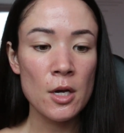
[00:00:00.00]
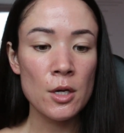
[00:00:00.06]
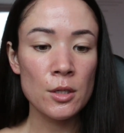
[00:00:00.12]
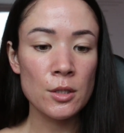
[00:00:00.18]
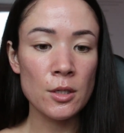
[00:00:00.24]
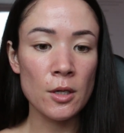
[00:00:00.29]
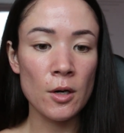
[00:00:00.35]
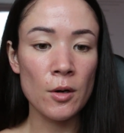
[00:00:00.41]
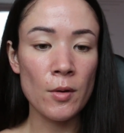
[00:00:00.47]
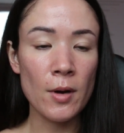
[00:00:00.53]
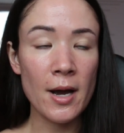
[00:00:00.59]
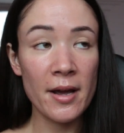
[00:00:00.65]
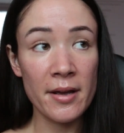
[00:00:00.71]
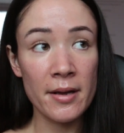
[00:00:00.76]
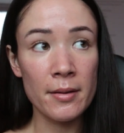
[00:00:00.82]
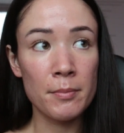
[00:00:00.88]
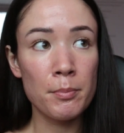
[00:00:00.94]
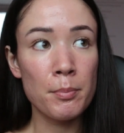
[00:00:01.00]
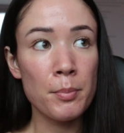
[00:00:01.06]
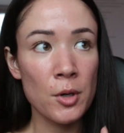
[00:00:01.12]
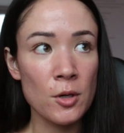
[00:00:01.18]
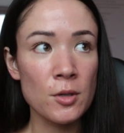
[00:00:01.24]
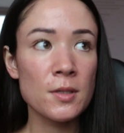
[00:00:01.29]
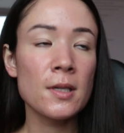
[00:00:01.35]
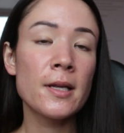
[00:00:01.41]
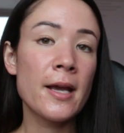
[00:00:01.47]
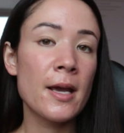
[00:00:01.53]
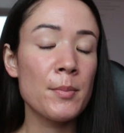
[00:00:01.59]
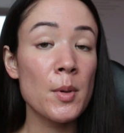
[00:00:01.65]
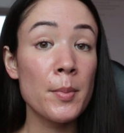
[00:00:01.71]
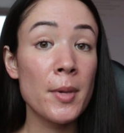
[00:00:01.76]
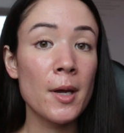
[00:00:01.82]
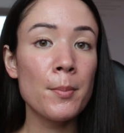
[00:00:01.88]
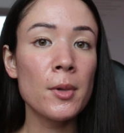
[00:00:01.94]
So I personally am a
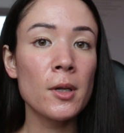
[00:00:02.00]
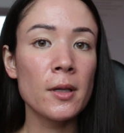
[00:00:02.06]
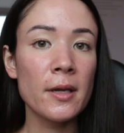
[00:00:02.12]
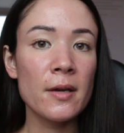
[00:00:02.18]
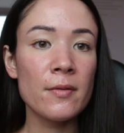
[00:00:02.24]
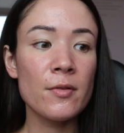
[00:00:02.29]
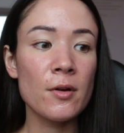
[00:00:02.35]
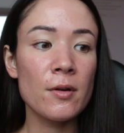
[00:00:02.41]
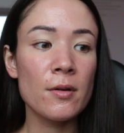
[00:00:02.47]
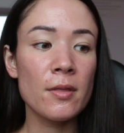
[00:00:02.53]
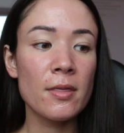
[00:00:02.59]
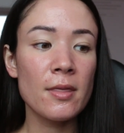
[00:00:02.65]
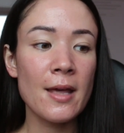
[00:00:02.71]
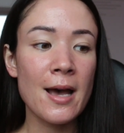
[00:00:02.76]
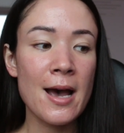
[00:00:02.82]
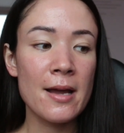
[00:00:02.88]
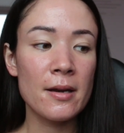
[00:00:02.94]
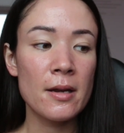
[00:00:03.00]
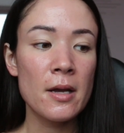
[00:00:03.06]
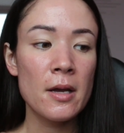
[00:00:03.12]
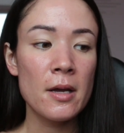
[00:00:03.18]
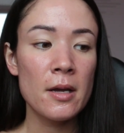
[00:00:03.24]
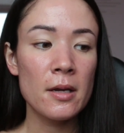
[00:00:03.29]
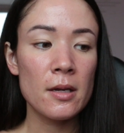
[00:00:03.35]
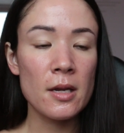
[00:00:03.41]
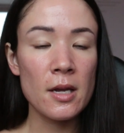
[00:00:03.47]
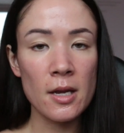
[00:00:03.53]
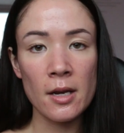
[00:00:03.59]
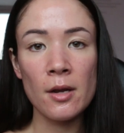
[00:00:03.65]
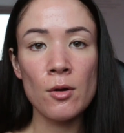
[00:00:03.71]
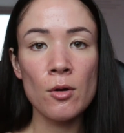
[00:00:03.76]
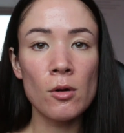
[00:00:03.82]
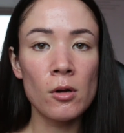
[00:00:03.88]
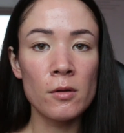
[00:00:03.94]
big believer that
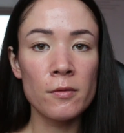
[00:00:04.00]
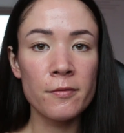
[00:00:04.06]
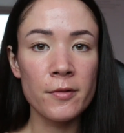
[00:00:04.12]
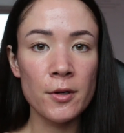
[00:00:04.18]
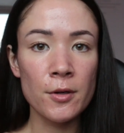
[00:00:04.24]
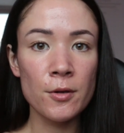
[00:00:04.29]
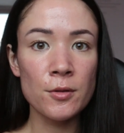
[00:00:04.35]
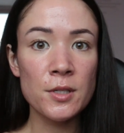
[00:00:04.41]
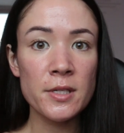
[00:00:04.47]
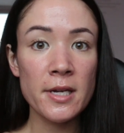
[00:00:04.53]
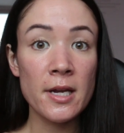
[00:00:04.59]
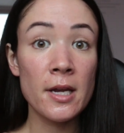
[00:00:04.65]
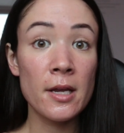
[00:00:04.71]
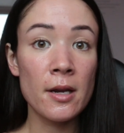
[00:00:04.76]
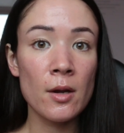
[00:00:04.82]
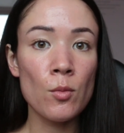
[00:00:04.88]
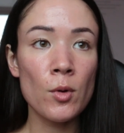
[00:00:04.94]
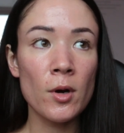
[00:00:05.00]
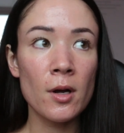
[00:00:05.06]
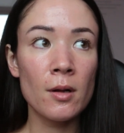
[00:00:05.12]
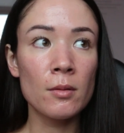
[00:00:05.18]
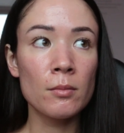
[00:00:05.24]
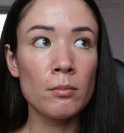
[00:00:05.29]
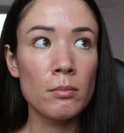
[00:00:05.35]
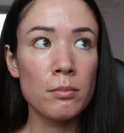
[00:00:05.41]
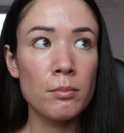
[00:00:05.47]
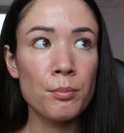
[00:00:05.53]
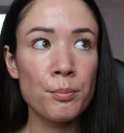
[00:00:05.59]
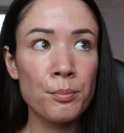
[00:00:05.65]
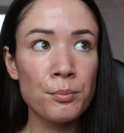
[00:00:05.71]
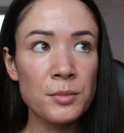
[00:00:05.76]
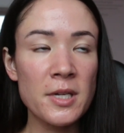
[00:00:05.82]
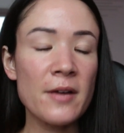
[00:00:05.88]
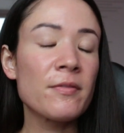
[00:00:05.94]
eating whole foods, eating well,
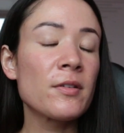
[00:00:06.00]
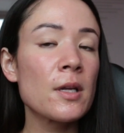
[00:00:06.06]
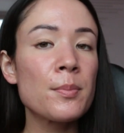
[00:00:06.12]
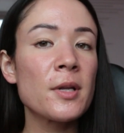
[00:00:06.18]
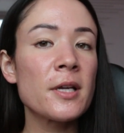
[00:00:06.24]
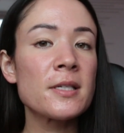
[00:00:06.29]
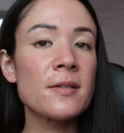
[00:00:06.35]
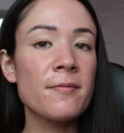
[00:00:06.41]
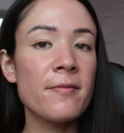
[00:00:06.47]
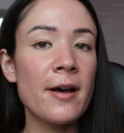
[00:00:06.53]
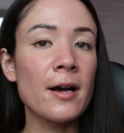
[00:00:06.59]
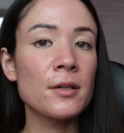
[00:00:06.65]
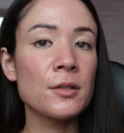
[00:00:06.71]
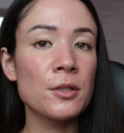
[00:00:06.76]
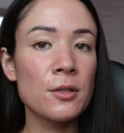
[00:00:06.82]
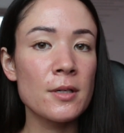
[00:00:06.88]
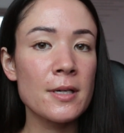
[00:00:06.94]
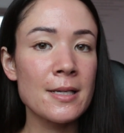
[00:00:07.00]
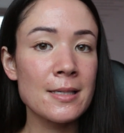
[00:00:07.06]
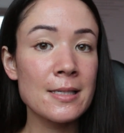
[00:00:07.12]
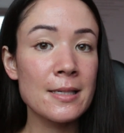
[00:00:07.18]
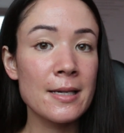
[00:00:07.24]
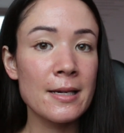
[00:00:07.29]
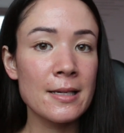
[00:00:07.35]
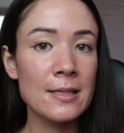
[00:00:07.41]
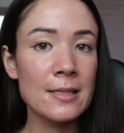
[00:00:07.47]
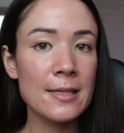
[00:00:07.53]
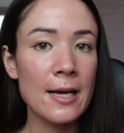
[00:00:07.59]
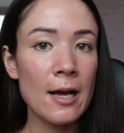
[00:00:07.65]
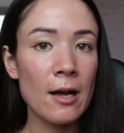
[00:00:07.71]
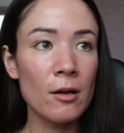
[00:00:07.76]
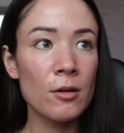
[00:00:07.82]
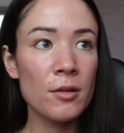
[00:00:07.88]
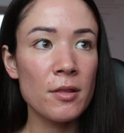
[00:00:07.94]
definitely plays a factor in skin's
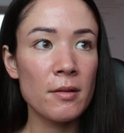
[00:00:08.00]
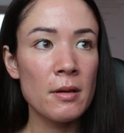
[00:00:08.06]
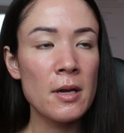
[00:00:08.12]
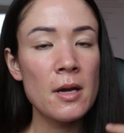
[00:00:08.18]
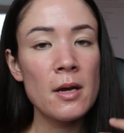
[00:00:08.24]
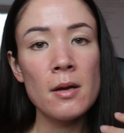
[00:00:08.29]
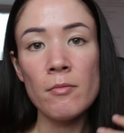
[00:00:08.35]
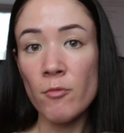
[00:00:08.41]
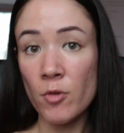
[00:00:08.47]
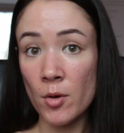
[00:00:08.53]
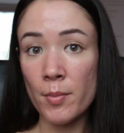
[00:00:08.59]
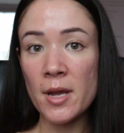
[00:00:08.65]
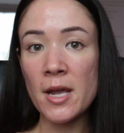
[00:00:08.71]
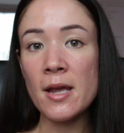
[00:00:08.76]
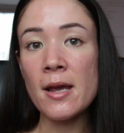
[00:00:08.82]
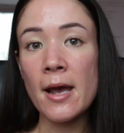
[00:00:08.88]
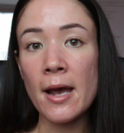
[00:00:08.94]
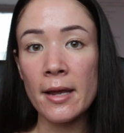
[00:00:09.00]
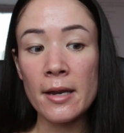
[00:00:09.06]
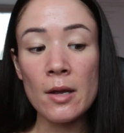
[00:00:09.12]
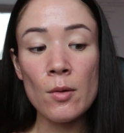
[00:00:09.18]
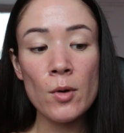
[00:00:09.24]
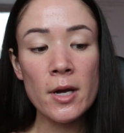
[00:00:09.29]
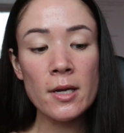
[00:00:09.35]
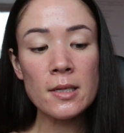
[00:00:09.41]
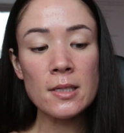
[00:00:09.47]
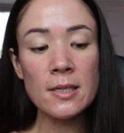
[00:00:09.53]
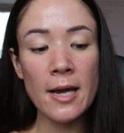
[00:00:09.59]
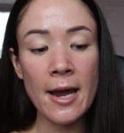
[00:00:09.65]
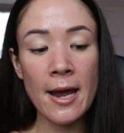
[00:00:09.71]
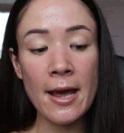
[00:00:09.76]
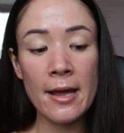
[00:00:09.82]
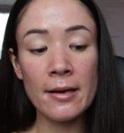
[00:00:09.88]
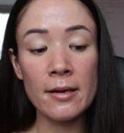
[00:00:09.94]
health for me anyways,
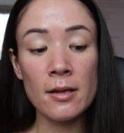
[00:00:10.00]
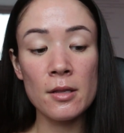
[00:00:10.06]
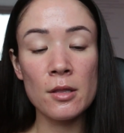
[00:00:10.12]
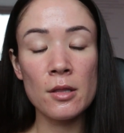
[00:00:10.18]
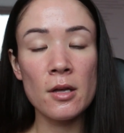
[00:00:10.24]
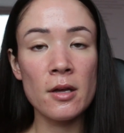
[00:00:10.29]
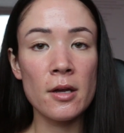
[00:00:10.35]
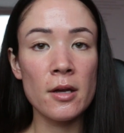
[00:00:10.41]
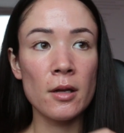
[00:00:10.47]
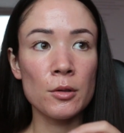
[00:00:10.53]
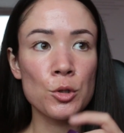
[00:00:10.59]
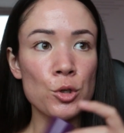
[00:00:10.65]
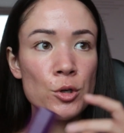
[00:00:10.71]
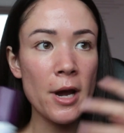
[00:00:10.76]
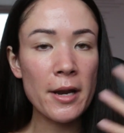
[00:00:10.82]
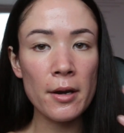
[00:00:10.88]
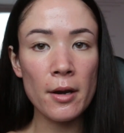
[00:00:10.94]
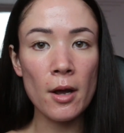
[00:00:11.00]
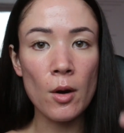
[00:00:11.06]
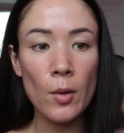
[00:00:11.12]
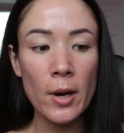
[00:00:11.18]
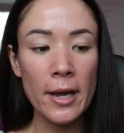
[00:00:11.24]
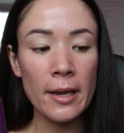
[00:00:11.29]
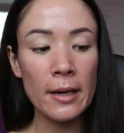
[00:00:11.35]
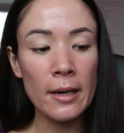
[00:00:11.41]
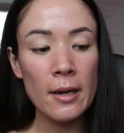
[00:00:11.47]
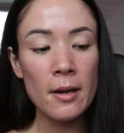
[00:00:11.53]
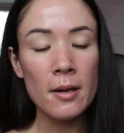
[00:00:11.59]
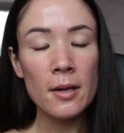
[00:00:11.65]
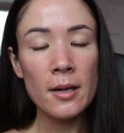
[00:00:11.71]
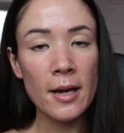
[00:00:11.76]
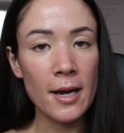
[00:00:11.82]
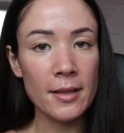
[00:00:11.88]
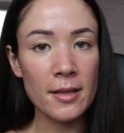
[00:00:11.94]
and the tretinoin
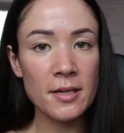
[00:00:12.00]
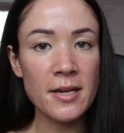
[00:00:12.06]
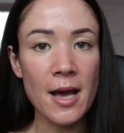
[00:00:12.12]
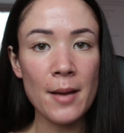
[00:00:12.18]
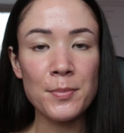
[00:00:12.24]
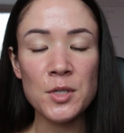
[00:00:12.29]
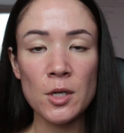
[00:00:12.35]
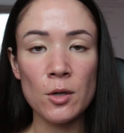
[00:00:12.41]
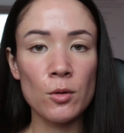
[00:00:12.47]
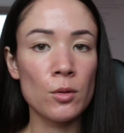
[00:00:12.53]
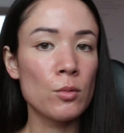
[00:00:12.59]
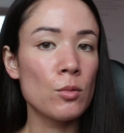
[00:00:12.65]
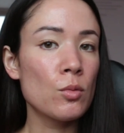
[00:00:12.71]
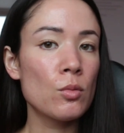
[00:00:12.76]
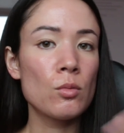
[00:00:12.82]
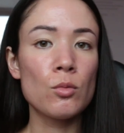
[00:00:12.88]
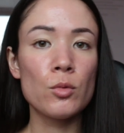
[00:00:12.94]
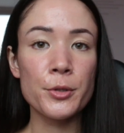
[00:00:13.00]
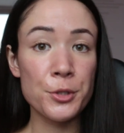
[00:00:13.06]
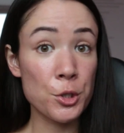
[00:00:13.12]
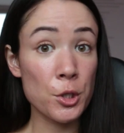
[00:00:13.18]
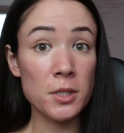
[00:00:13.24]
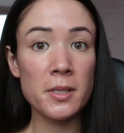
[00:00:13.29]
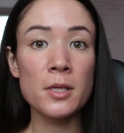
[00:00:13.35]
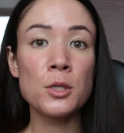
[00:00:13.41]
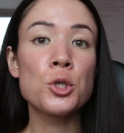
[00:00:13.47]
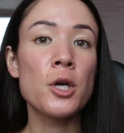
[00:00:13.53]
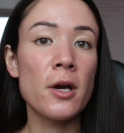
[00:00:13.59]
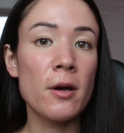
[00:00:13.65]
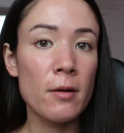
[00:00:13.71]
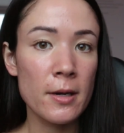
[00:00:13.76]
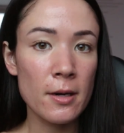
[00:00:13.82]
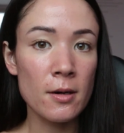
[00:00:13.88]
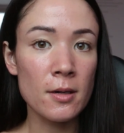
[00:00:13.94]
and the dapsone was just the
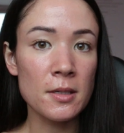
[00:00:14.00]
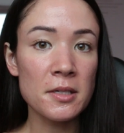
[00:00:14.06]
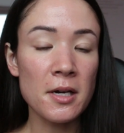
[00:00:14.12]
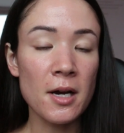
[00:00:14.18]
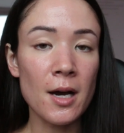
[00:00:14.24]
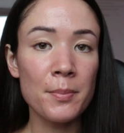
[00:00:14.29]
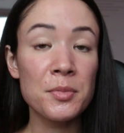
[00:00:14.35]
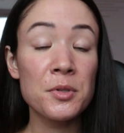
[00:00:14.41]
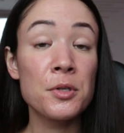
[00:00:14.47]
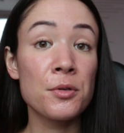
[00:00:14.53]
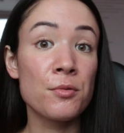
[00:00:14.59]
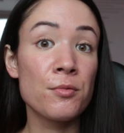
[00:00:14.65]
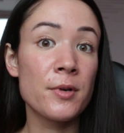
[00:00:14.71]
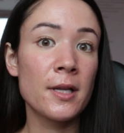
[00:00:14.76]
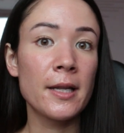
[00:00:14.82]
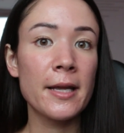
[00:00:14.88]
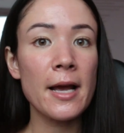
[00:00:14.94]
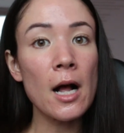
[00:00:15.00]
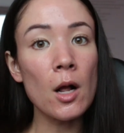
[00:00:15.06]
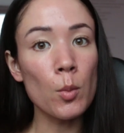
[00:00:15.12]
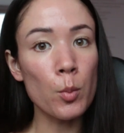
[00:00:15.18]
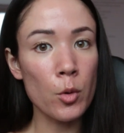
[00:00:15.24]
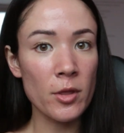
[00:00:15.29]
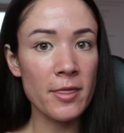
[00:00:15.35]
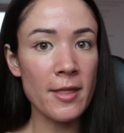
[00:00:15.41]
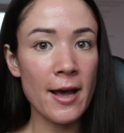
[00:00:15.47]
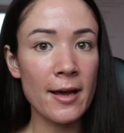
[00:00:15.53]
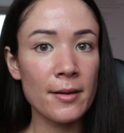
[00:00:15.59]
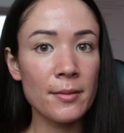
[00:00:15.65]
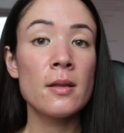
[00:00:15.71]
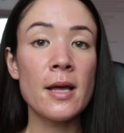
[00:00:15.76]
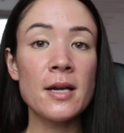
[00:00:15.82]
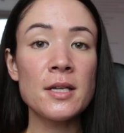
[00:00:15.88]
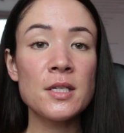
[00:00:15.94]
cherry on top to really help with that.
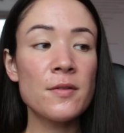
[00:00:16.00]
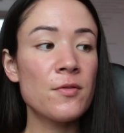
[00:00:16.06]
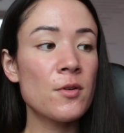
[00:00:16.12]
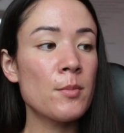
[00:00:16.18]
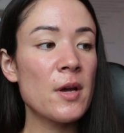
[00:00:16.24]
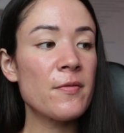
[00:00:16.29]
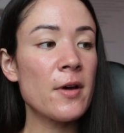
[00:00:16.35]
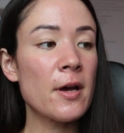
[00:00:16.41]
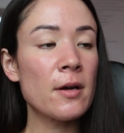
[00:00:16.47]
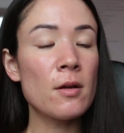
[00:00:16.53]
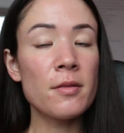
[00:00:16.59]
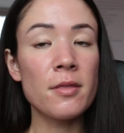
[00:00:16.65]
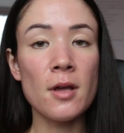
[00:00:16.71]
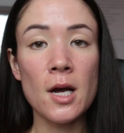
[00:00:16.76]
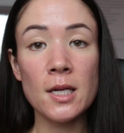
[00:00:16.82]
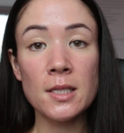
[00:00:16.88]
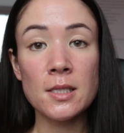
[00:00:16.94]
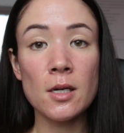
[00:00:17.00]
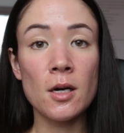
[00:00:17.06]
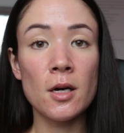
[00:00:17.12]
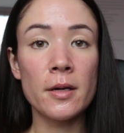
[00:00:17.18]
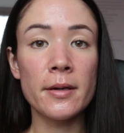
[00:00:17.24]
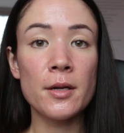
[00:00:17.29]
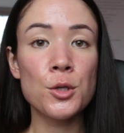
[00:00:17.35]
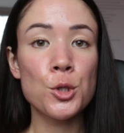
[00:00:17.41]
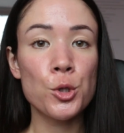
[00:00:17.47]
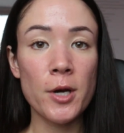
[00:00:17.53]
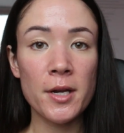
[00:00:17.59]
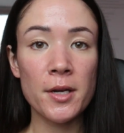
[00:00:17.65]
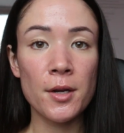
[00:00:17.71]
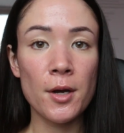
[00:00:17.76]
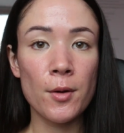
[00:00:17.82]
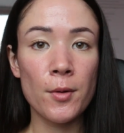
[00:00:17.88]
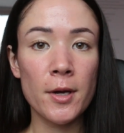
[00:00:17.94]
That is it for my final thoughts on
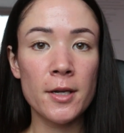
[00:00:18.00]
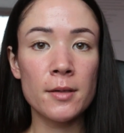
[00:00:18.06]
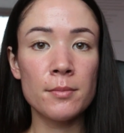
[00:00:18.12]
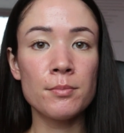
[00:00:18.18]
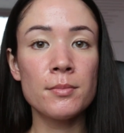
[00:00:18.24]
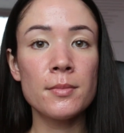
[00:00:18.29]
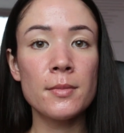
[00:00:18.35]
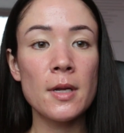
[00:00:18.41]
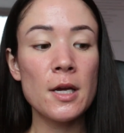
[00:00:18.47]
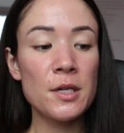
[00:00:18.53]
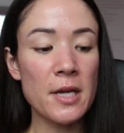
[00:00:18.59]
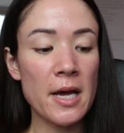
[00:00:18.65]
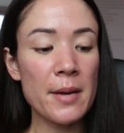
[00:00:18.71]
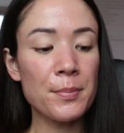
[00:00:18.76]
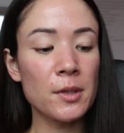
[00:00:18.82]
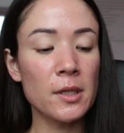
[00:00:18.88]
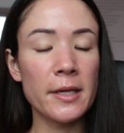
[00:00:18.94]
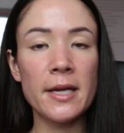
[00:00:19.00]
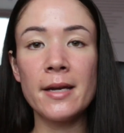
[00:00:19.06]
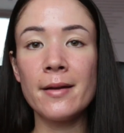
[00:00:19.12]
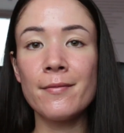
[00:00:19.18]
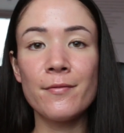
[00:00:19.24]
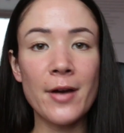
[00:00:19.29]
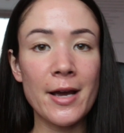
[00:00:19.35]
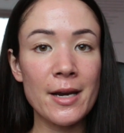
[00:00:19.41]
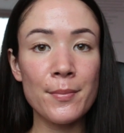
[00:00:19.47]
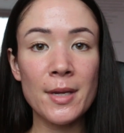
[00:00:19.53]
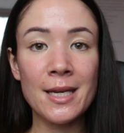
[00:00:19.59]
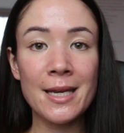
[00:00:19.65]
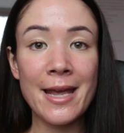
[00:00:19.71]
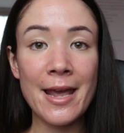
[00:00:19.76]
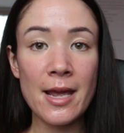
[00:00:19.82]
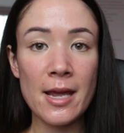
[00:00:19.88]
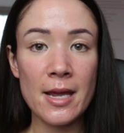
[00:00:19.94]
tretinoin, adapalene, vitamin
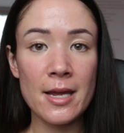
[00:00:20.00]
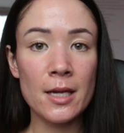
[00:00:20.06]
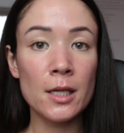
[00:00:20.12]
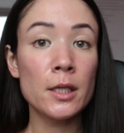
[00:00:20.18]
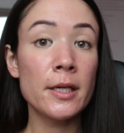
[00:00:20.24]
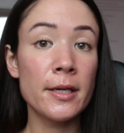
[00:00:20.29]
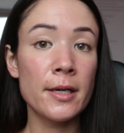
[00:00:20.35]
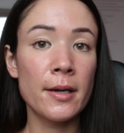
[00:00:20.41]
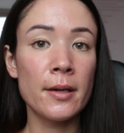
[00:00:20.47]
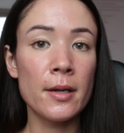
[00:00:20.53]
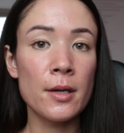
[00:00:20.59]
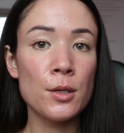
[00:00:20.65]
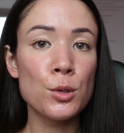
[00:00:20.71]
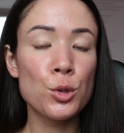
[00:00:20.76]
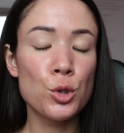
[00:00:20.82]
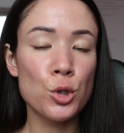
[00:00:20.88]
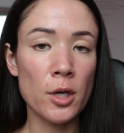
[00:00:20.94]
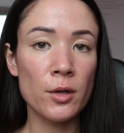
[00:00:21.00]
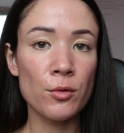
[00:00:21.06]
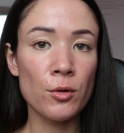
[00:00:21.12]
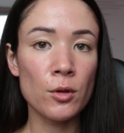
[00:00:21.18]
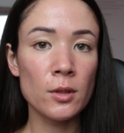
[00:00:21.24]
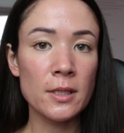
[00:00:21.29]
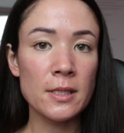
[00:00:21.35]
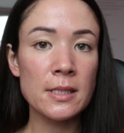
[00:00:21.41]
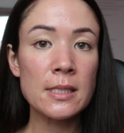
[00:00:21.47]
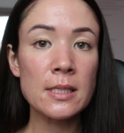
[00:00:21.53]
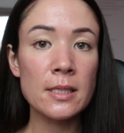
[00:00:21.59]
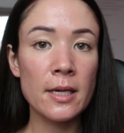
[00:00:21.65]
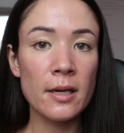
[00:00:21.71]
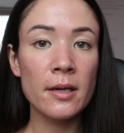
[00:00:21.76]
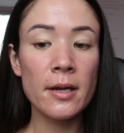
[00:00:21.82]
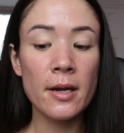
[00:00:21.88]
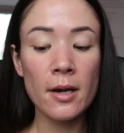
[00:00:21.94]
A in general in
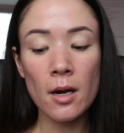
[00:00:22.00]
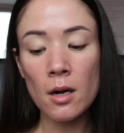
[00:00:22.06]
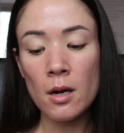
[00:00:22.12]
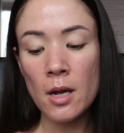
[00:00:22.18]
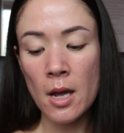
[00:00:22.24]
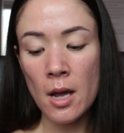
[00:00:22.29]
skincare.